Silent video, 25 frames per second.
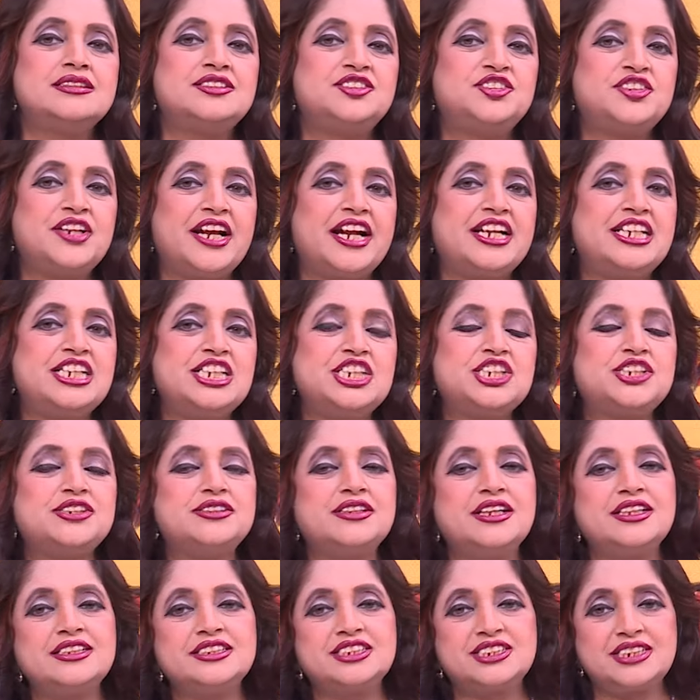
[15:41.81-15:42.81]

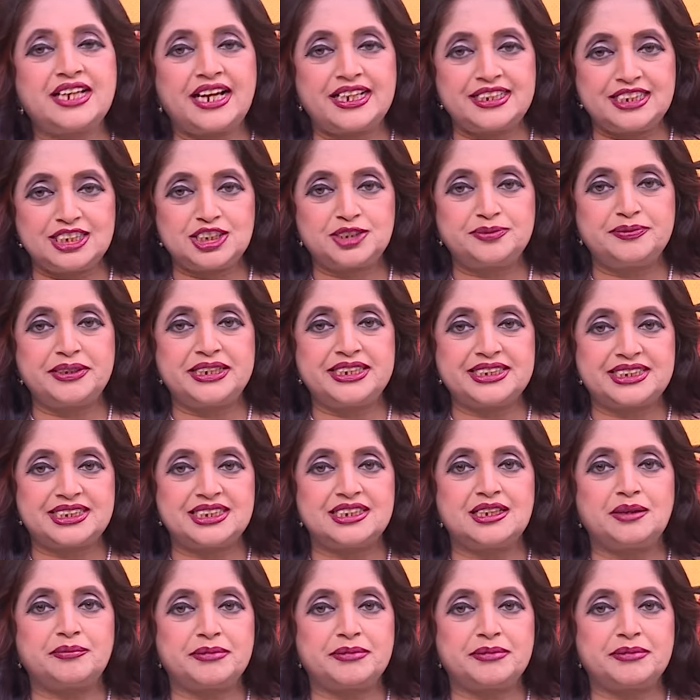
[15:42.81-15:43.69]
traditional Chinese medicine.